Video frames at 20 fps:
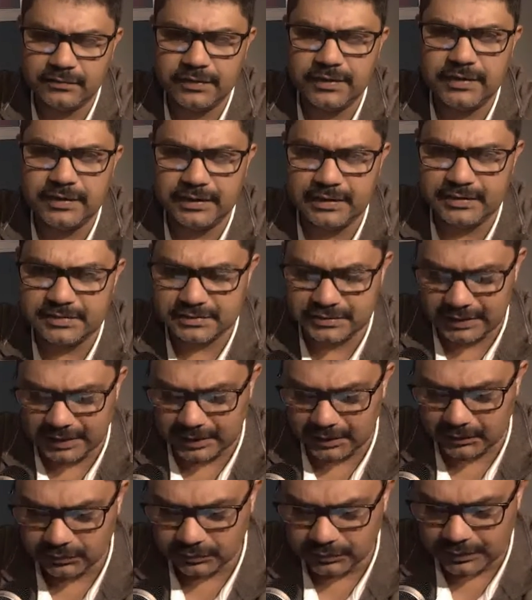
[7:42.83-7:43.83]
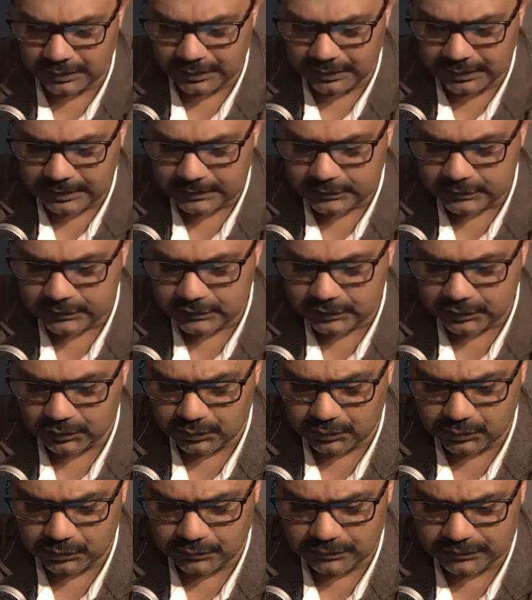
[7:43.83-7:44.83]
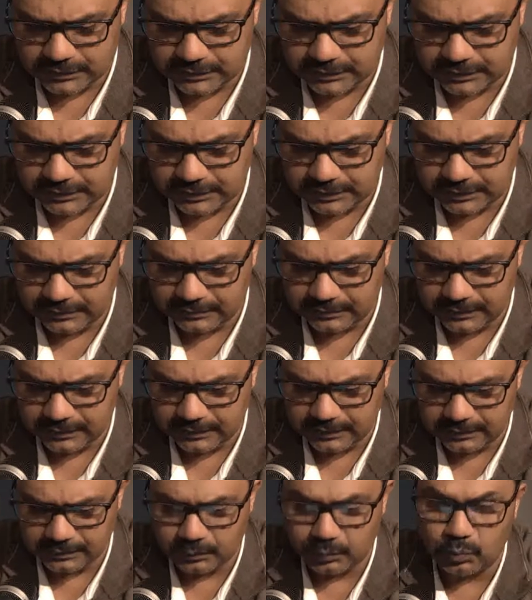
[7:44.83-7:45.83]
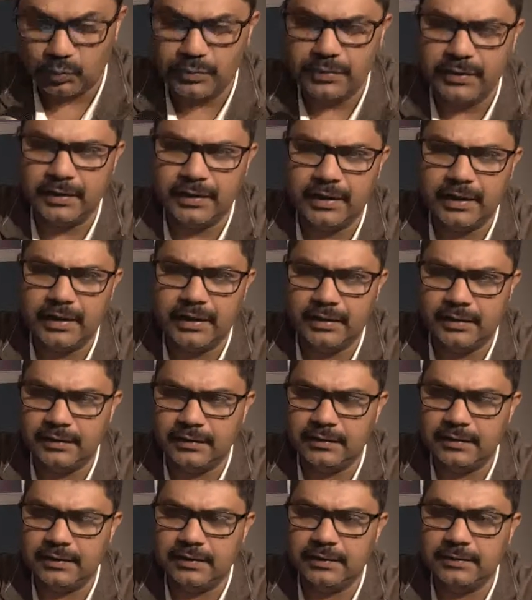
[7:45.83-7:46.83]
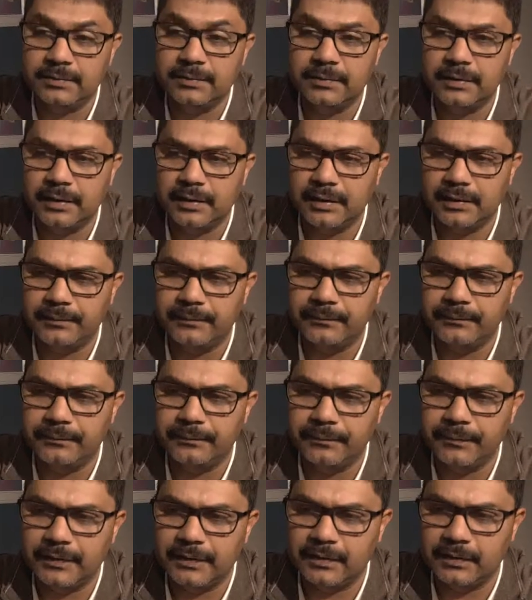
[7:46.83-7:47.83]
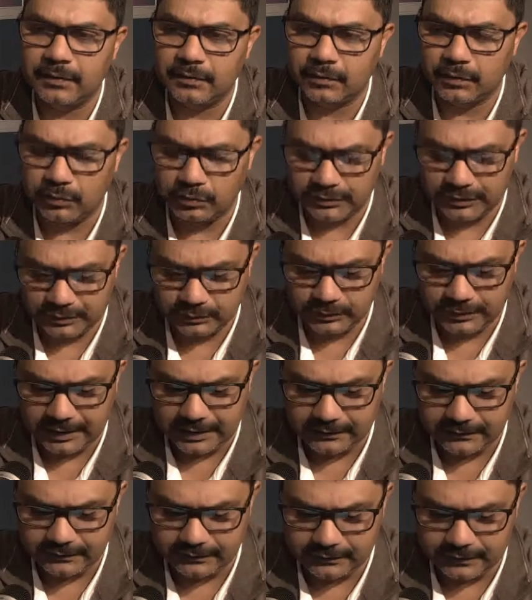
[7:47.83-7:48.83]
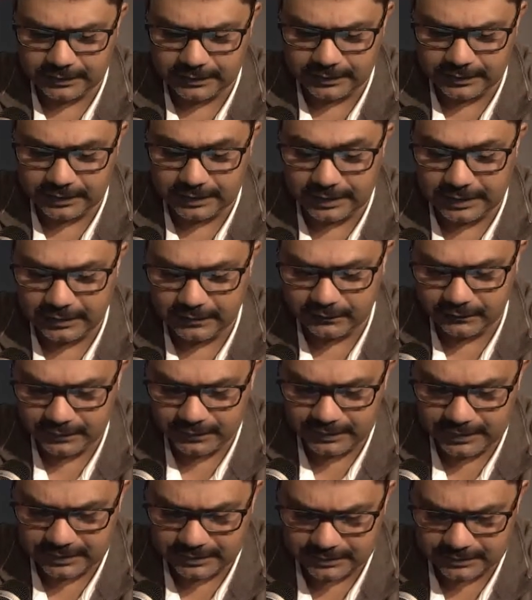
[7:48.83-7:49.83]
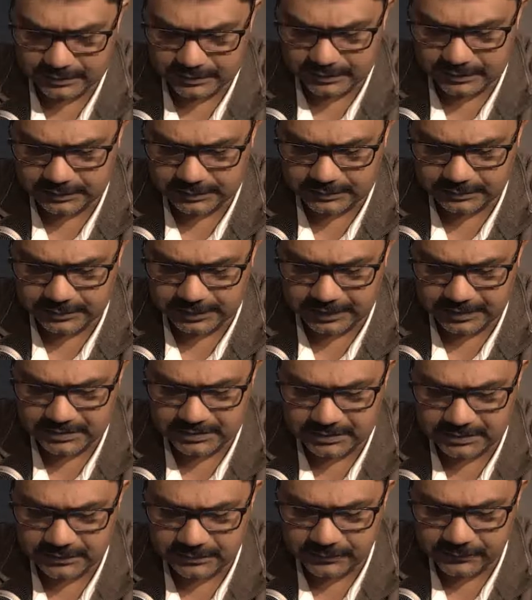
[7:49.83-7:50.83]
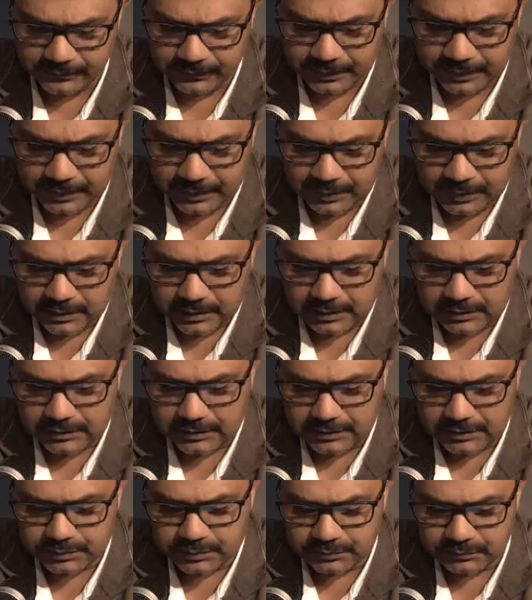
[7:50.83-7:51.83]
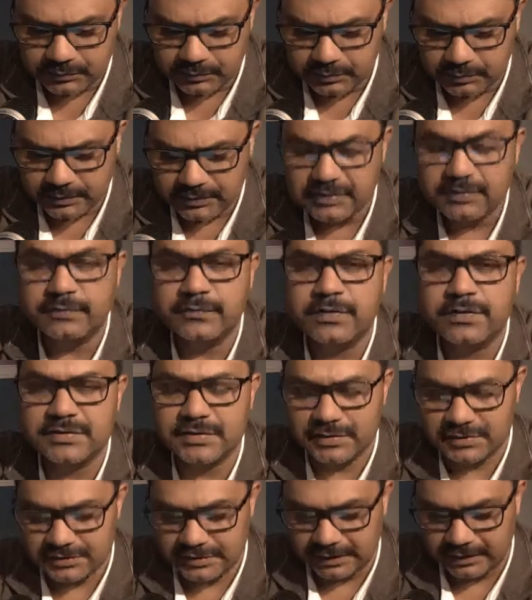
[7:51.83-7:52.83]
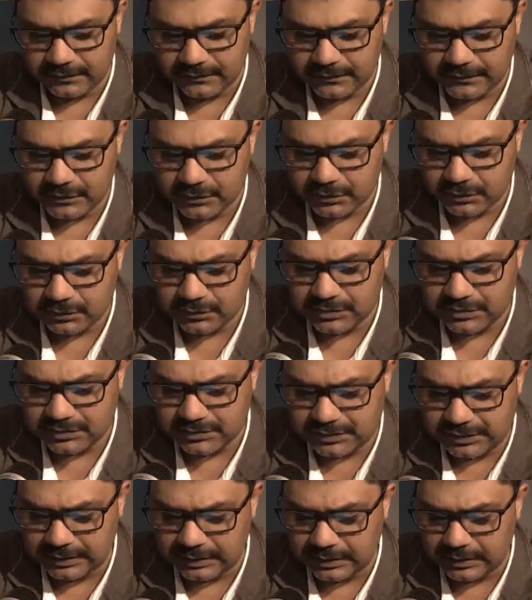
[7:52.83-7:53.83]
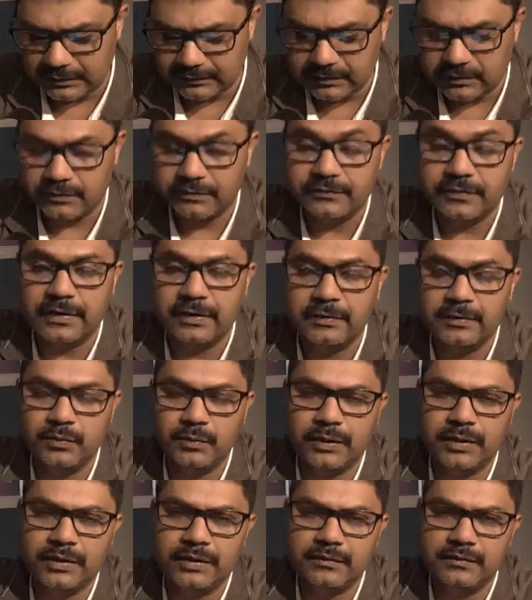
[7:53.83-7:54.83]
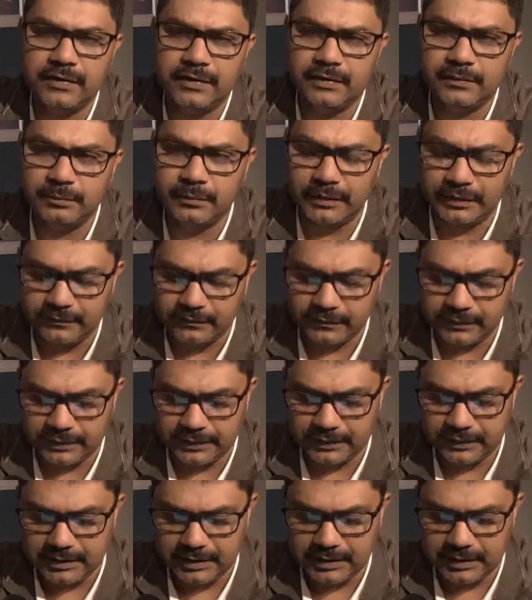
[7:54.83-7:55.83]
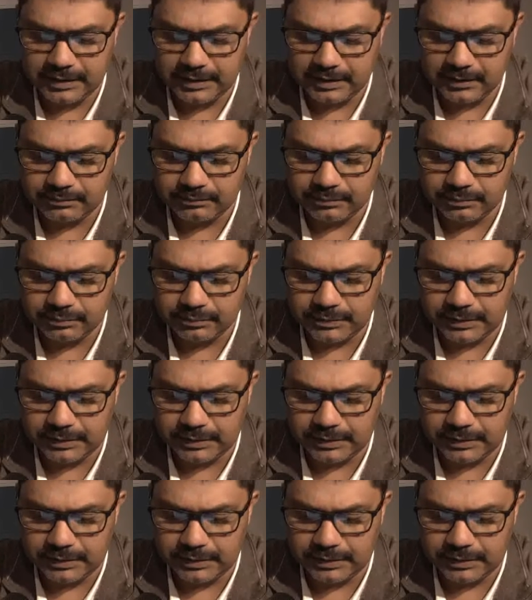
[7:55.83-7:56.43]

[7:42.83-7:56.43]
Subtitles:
3 years now. So certainly a very rewarding and a role that I have in that space. In terms of Humanity First itself, so just I'll cover off quickly, very briefly, the